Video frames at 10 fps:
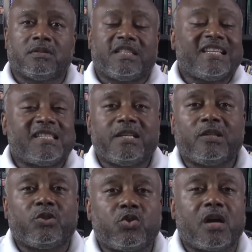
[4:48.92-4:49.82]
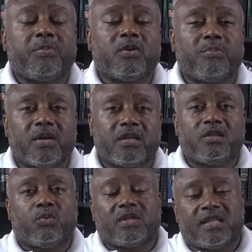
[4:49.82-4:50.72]
That's still a drop in the
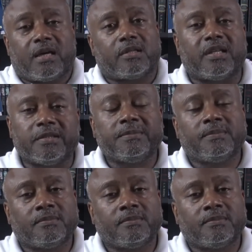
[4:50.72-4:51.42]
bucket to what's out there.